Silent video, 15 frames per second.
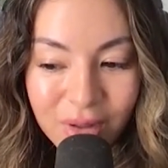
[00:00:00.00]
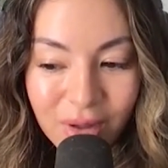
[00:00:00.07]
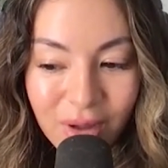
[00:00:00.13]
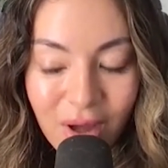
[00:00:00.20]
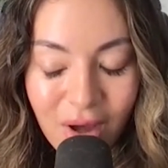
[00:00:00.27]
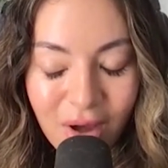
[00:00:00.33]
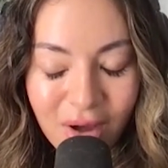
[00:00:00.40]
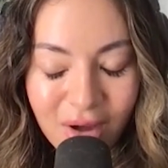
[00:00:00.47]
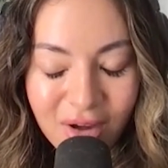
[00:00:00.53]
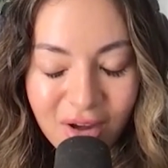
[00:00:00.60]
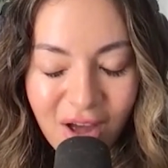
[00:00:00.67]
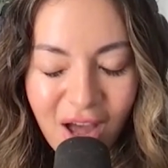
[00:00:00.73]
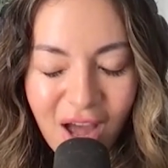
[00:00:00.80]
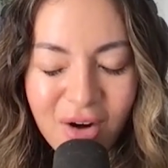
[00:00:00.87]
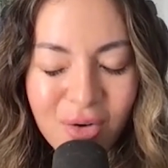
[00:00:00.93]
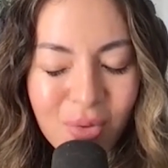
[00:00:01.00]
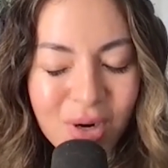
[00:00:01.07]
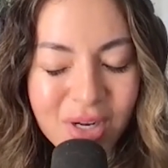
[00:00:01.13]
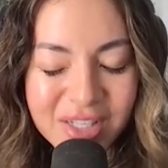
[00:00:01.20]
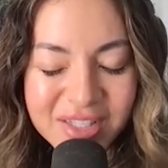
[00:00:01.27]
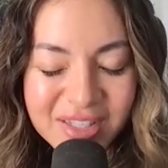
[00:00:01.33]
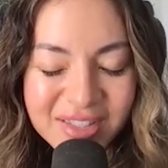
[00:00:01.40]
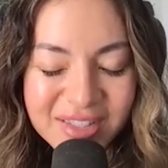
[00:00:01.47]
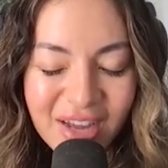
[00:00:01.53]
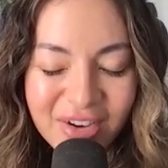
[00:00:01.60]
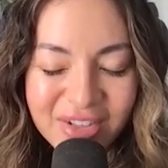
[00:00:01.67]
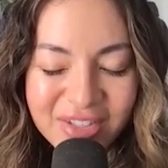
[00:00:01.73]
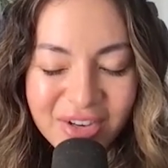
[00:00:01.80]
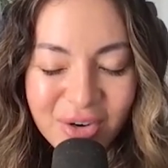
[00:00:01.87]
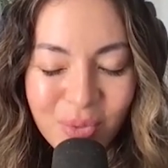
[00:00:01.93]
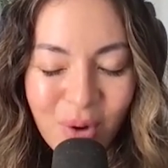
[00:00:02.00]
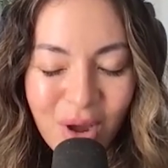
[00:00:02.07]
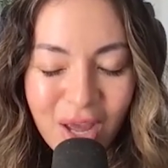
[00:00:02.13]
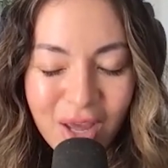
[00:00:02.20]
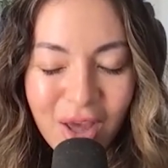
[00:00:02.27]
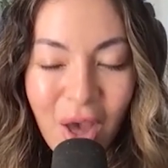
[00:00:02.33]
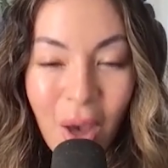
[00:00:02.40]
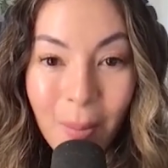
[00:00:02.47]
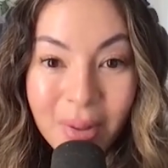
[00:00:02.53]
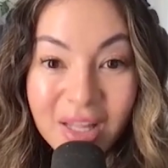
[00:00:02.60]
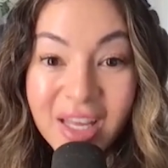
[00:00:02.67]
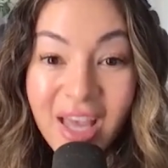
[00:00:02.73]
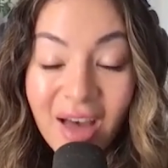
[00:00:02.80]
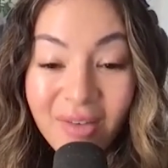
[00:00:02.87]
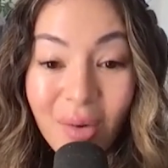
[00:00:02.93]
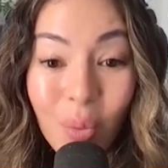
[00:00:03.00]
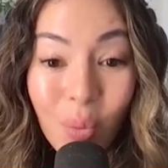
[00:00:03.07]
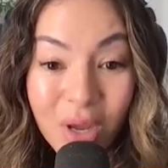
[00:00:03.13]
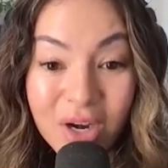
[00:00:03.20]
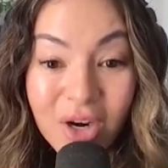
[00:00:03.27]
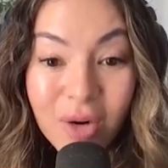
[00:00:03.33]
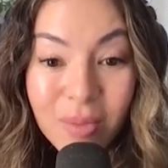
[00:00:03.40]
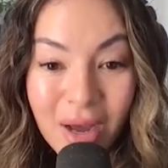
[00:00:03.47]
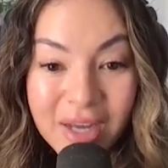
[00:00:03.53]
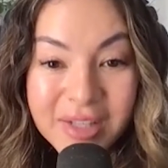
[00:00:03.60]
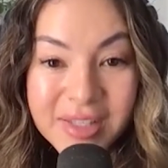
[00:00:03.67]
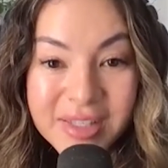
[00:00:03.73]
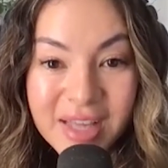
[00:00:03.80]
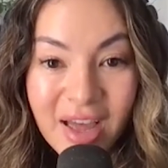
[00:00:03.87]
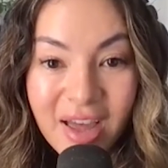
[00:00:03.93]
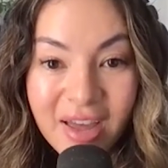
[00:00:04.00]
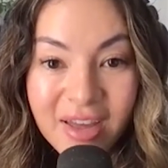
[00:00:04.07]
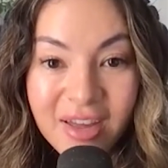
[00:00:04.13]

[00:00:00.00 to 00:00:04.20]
I don't want this to sound a certain way, but like have a winner mindset.